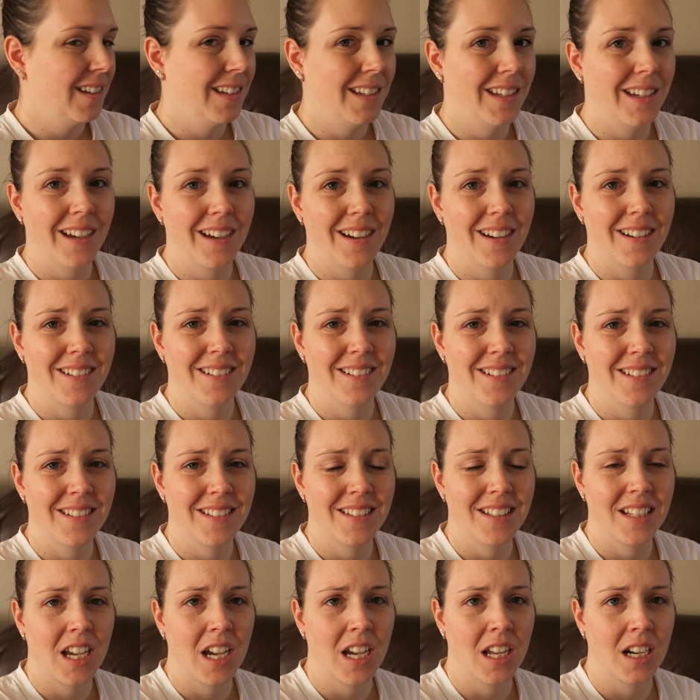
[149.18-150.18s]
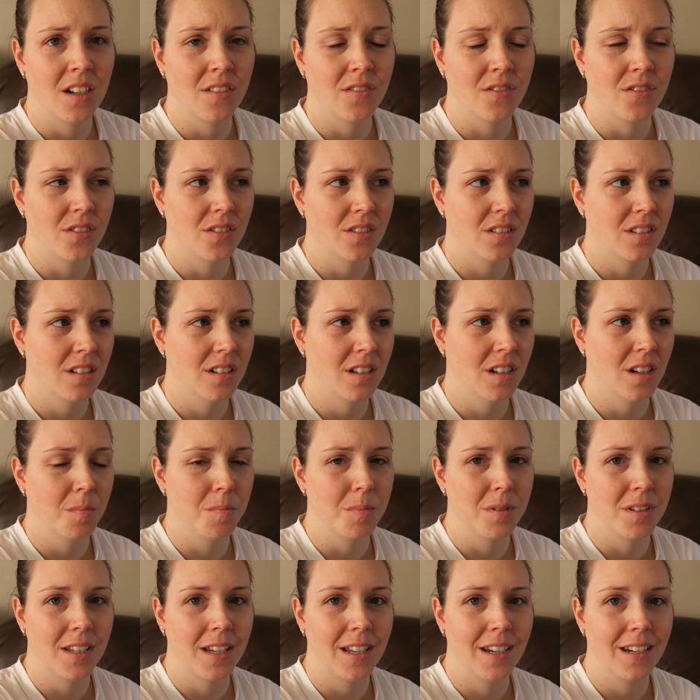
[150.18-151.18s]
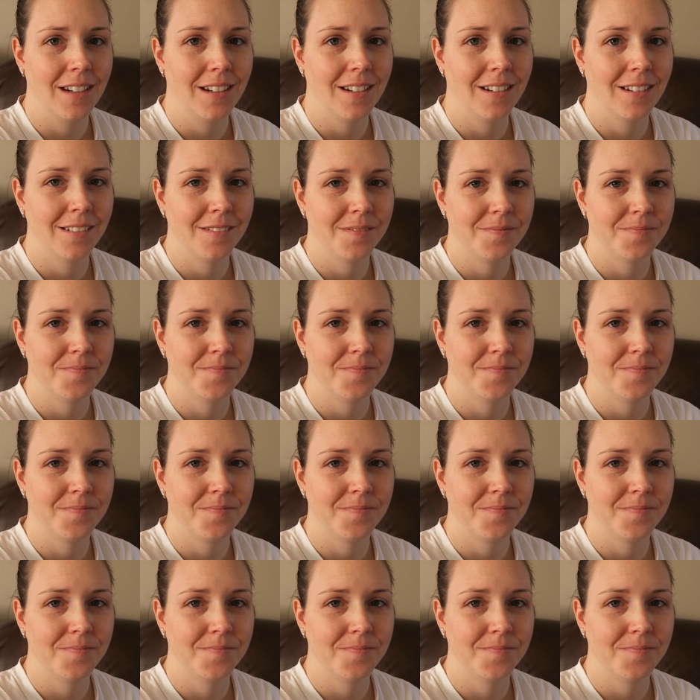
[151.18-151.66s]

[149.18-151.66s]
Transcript: yeah, it's kind of upsetting.